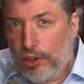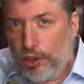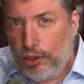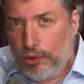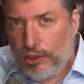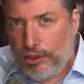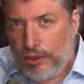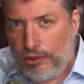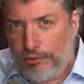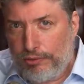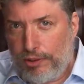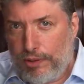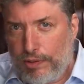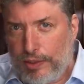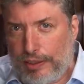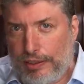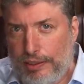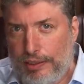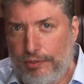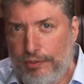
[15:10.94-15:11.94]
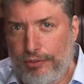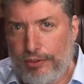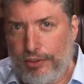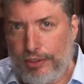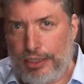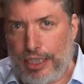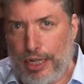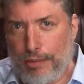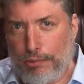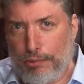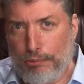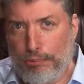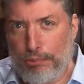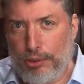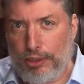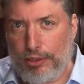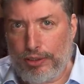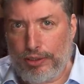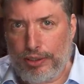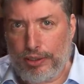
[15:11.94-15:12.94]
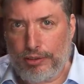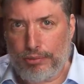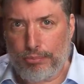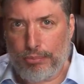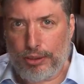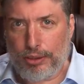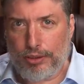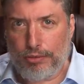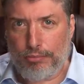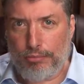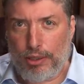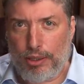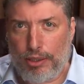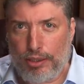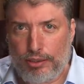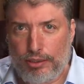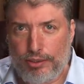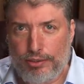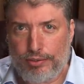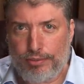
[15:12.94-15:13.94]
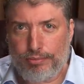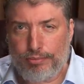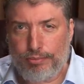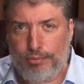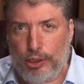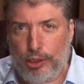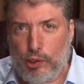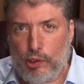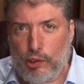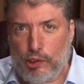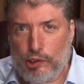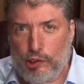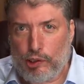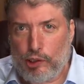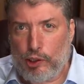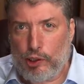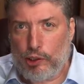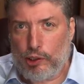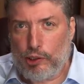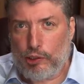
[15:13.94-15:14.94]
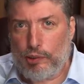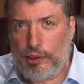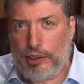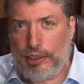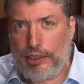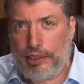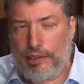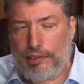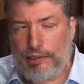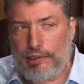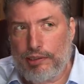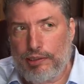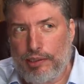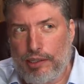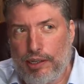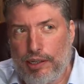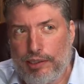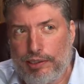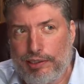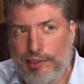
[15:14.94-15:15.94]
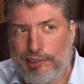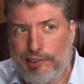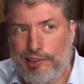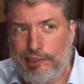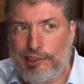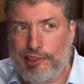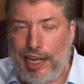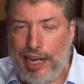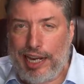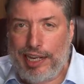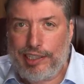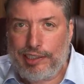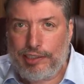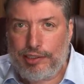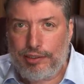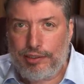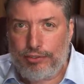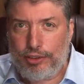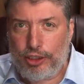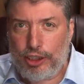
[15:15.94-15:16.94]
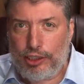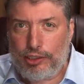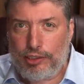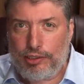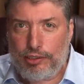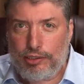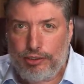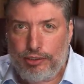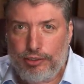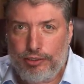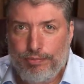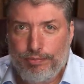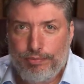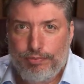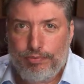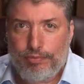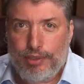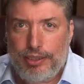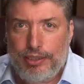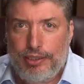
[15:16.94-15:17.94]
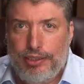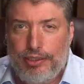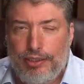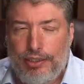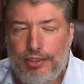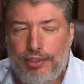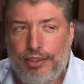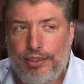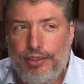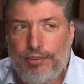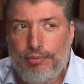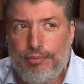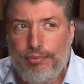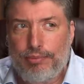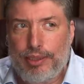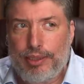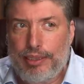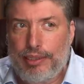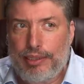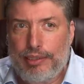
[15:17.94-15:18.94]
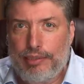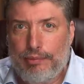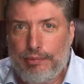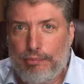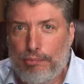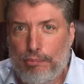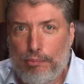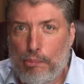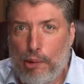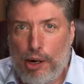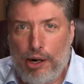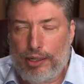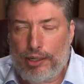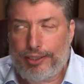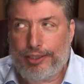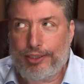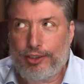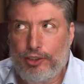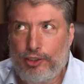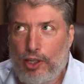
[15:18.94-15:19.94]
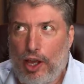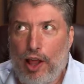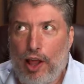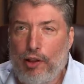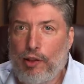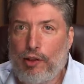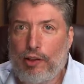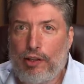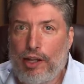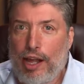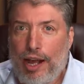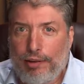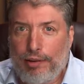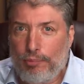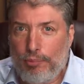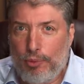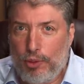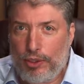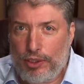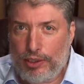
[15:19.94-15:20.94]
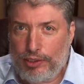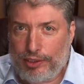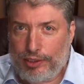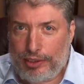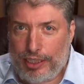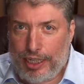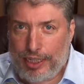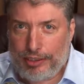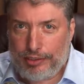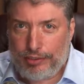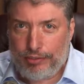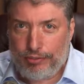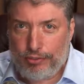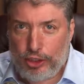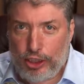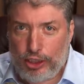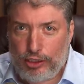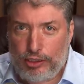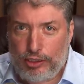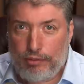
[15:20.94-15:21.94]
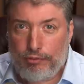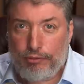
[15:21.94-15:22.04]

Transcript: Q is a very different type of book than the book of Mark because Q is uh, sayings of Jesus. Um, Mark is a lot more than sayings of Jesus.